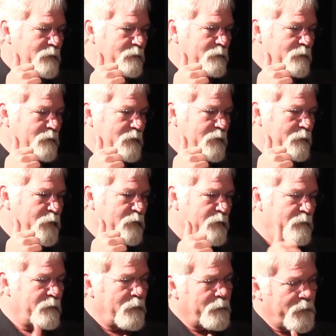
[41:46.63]
a
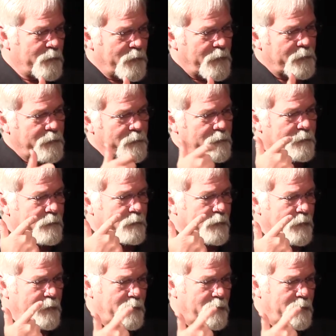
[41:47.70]
community development director or